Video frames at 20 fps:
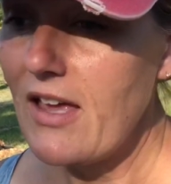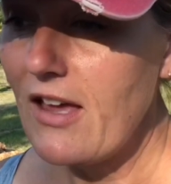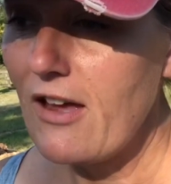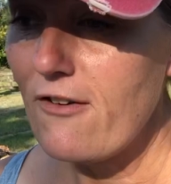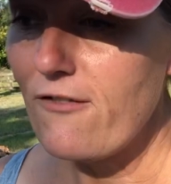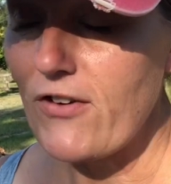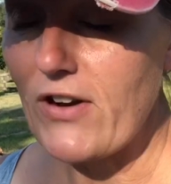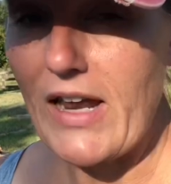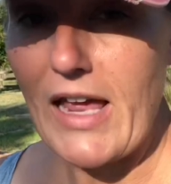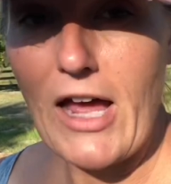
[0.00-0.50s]

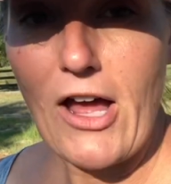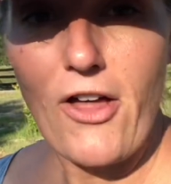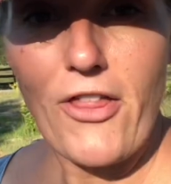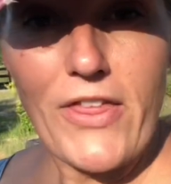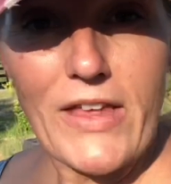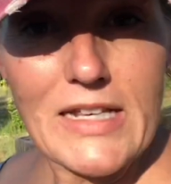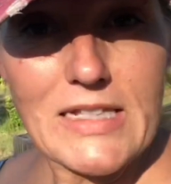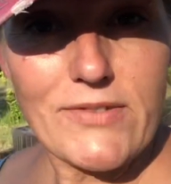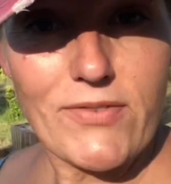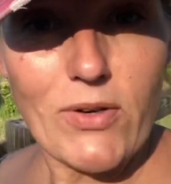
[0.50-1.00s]
for now,
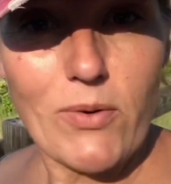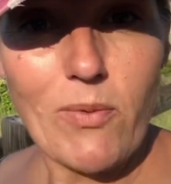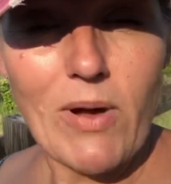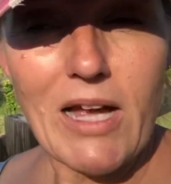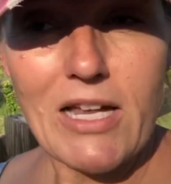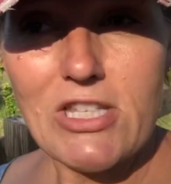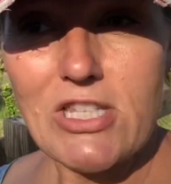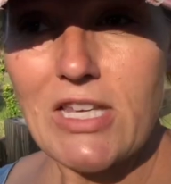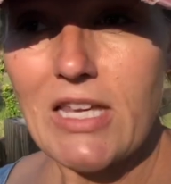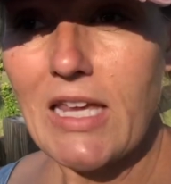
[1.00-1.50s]
thanks for
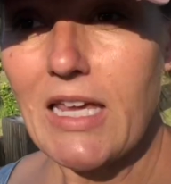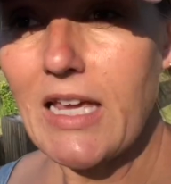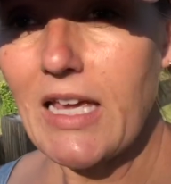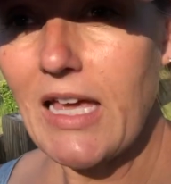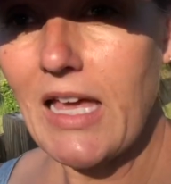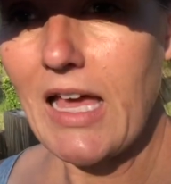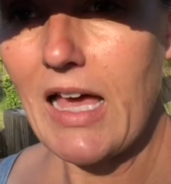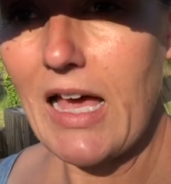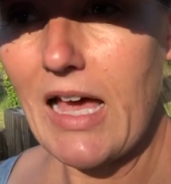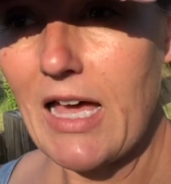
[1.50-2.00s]
watching.
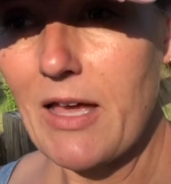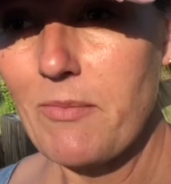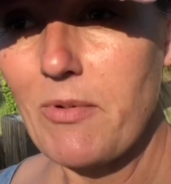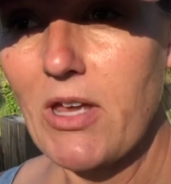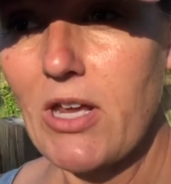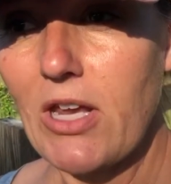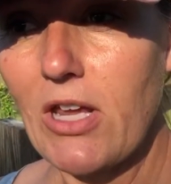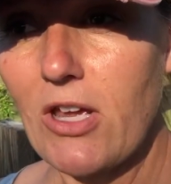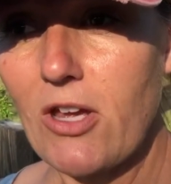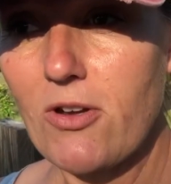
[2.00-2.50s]
I'm
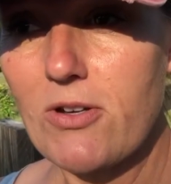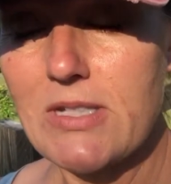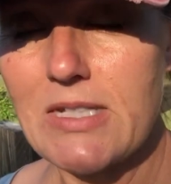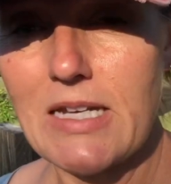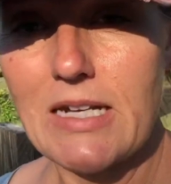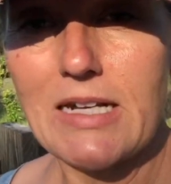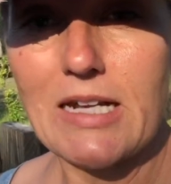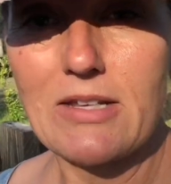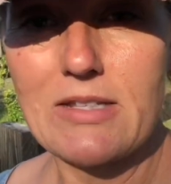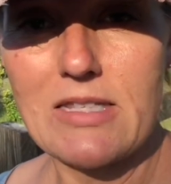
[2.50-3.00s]
going to go
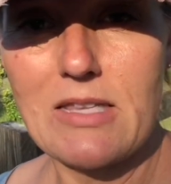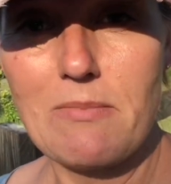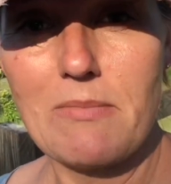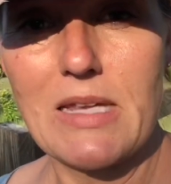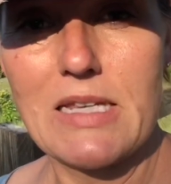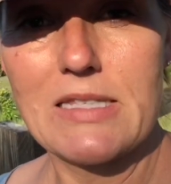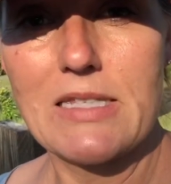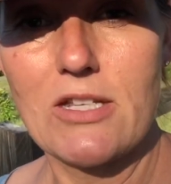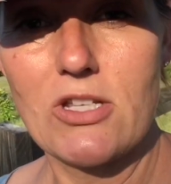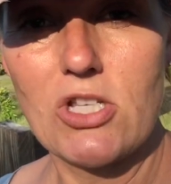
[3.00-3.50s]
send out some
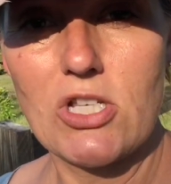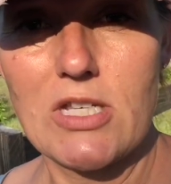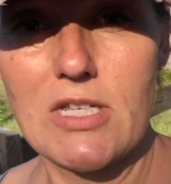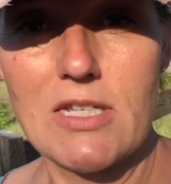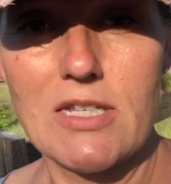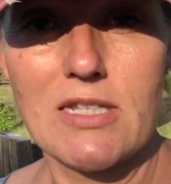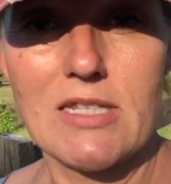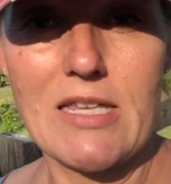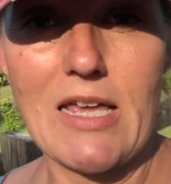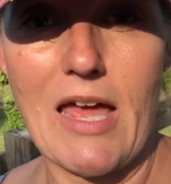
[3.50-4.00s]

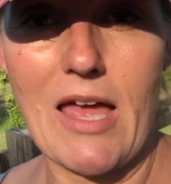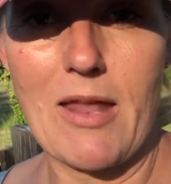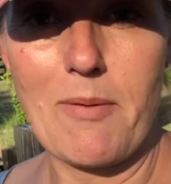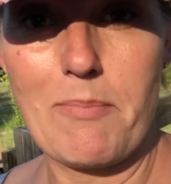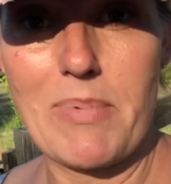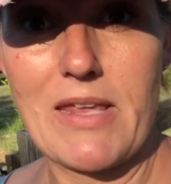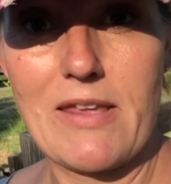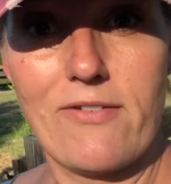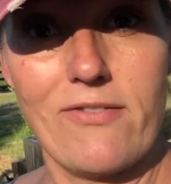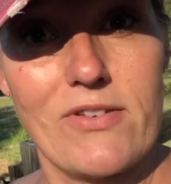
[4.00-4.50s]
messages that
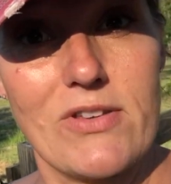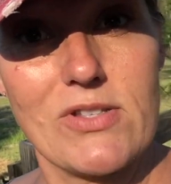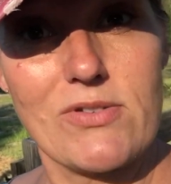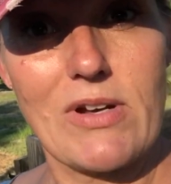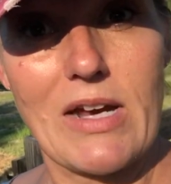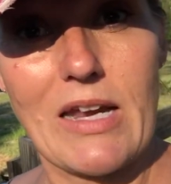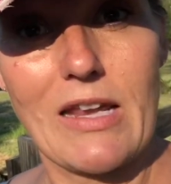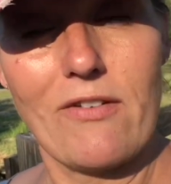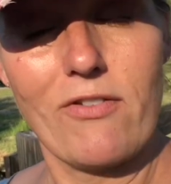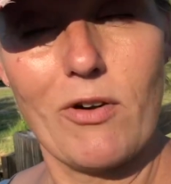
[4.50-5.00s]
beef is
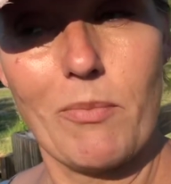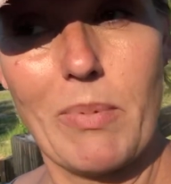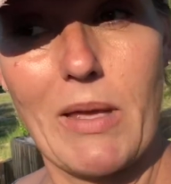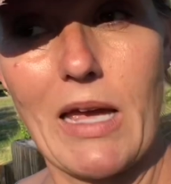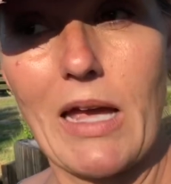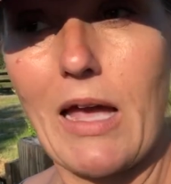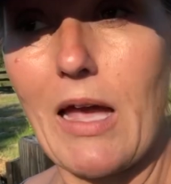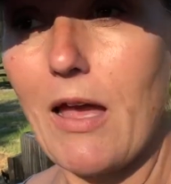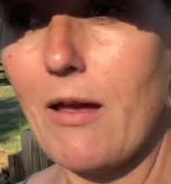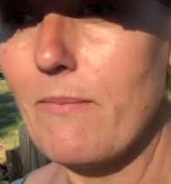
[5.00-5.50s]
ready for
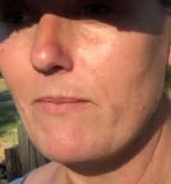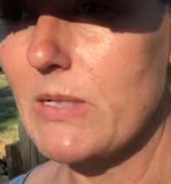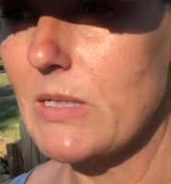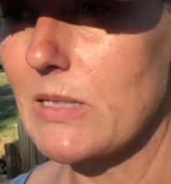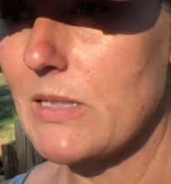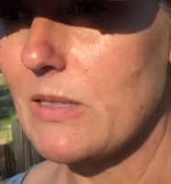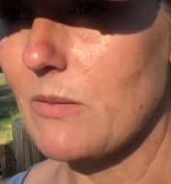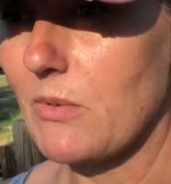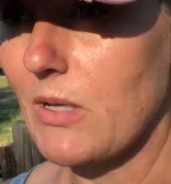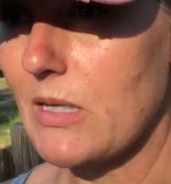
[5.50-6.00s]
pickup to
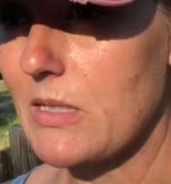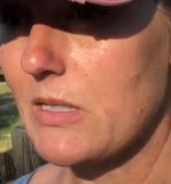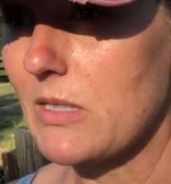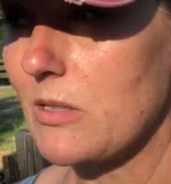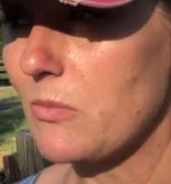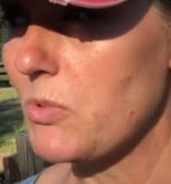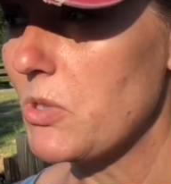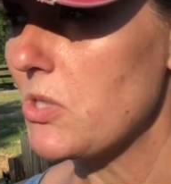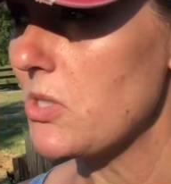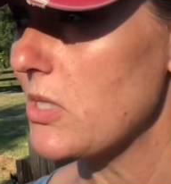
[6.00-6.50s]
some
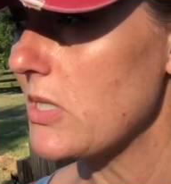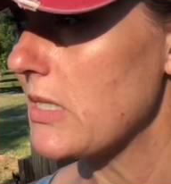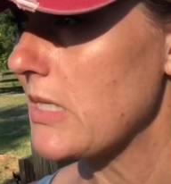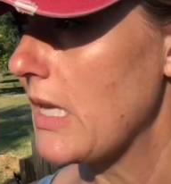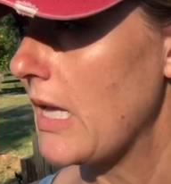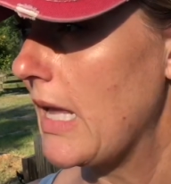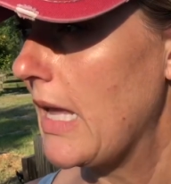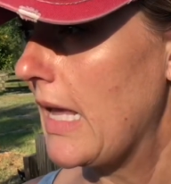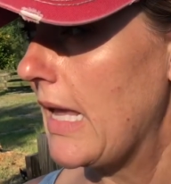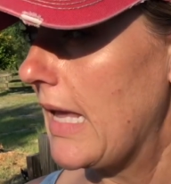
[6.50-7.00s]
customers
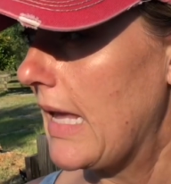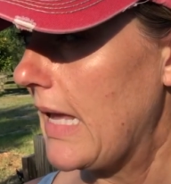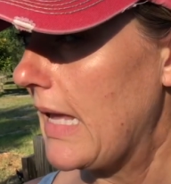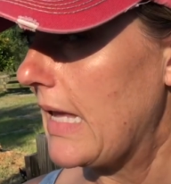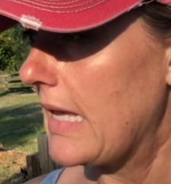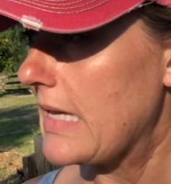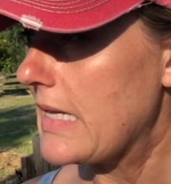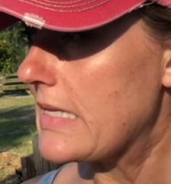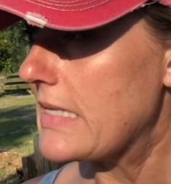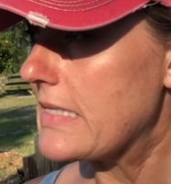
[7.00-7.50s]

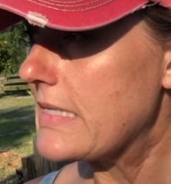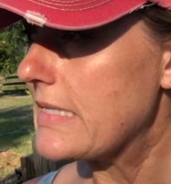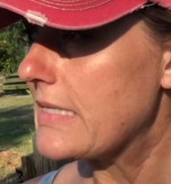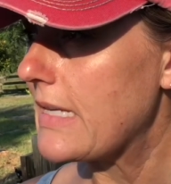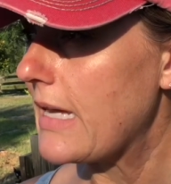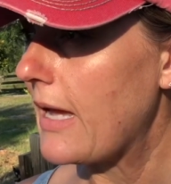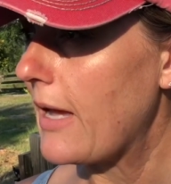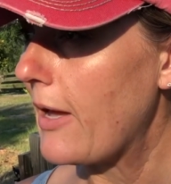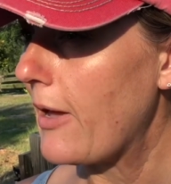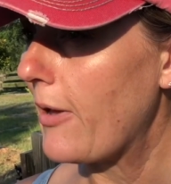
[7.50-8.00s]
and
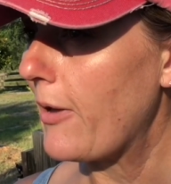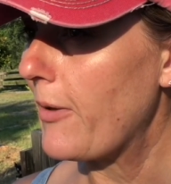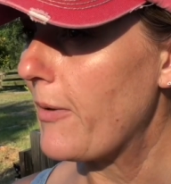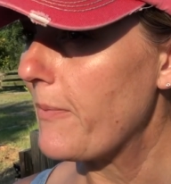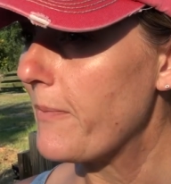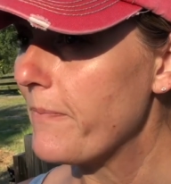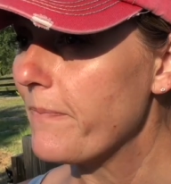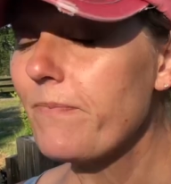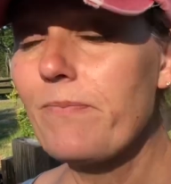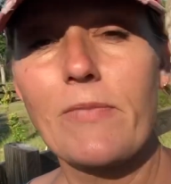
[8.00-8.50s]

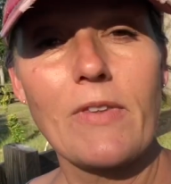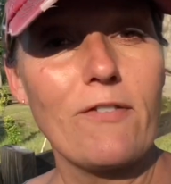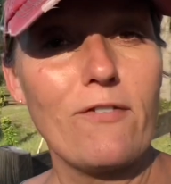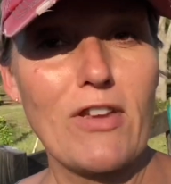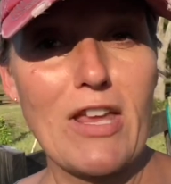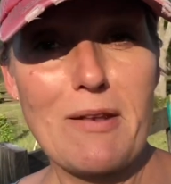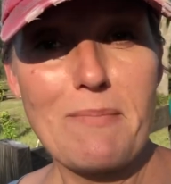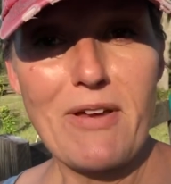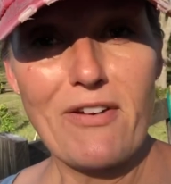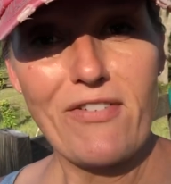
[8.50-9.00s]

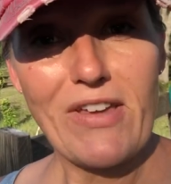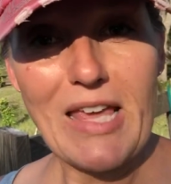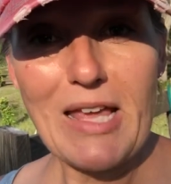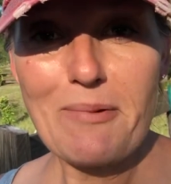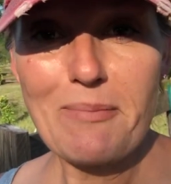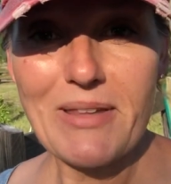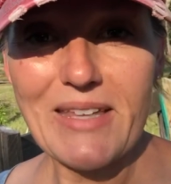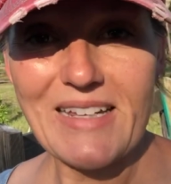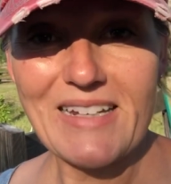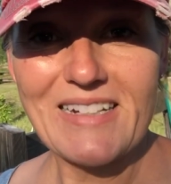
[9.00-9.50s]
feed my
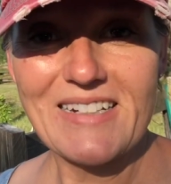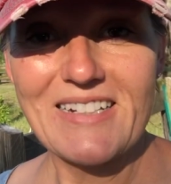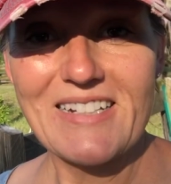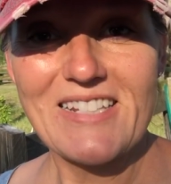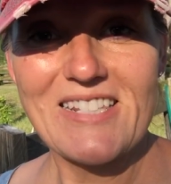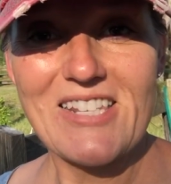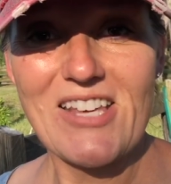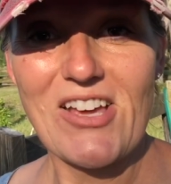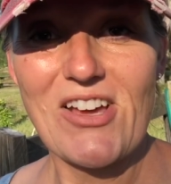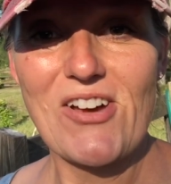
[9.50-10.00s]
family.
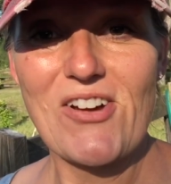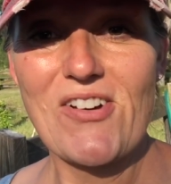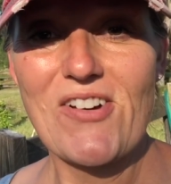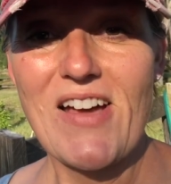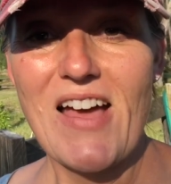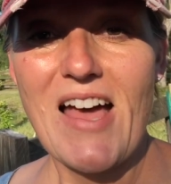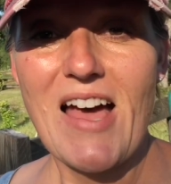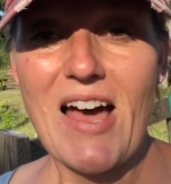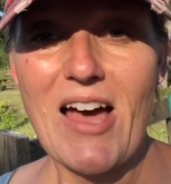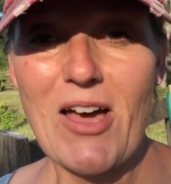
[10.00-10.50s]
So
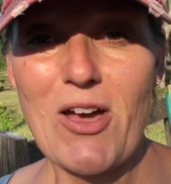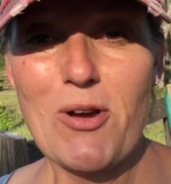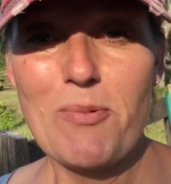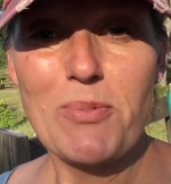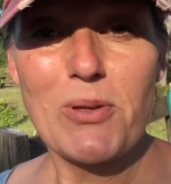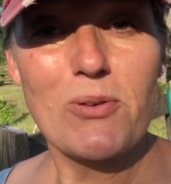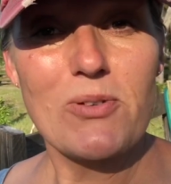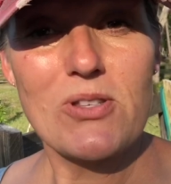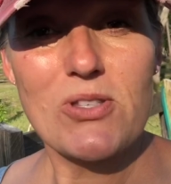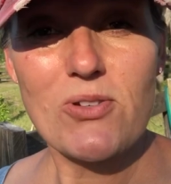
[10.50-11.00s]
I hope
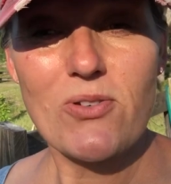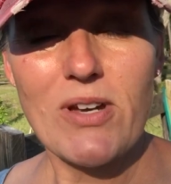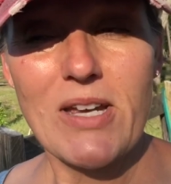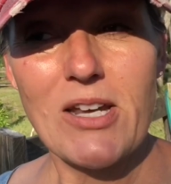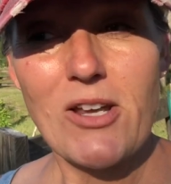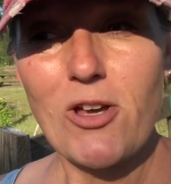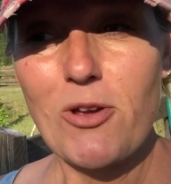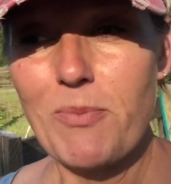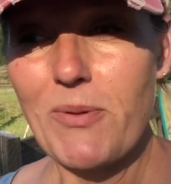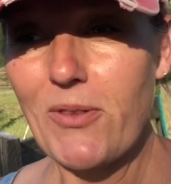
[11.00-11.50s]
you enjoyed,
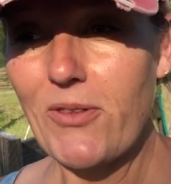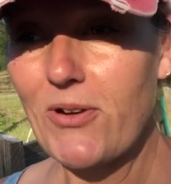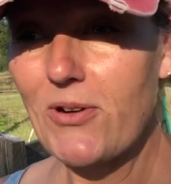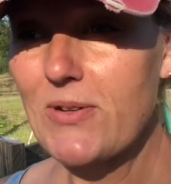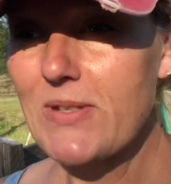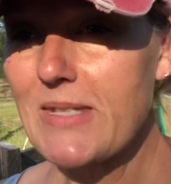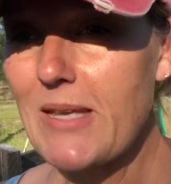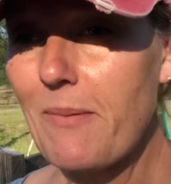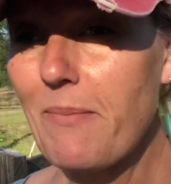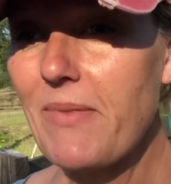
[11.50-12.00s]
hope you
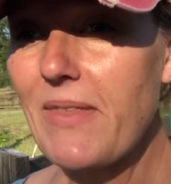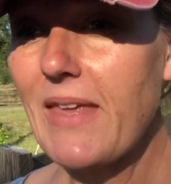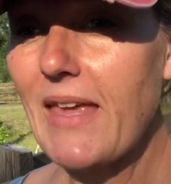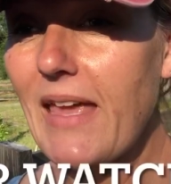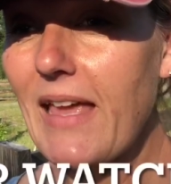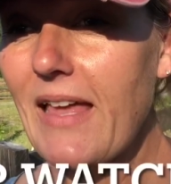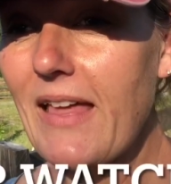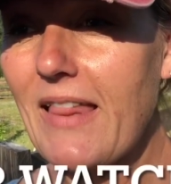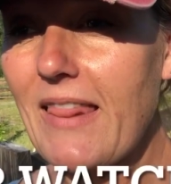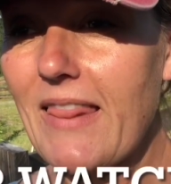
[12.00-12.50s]
learned
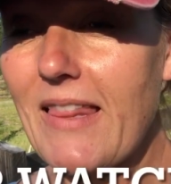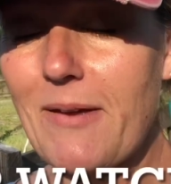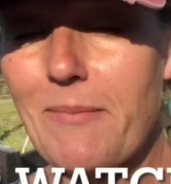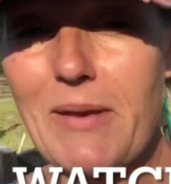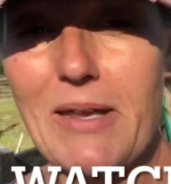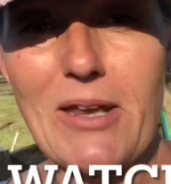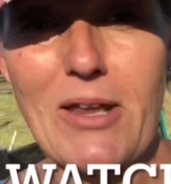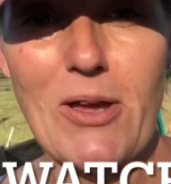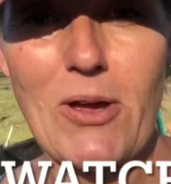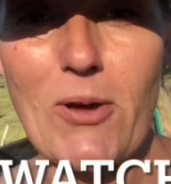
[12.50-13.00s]
something. Let
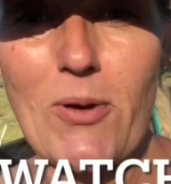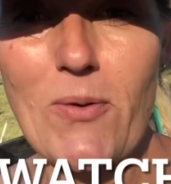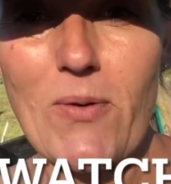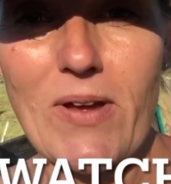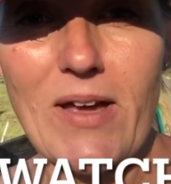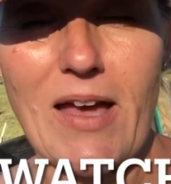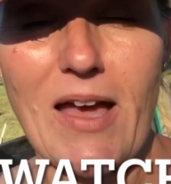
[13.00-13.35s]
me know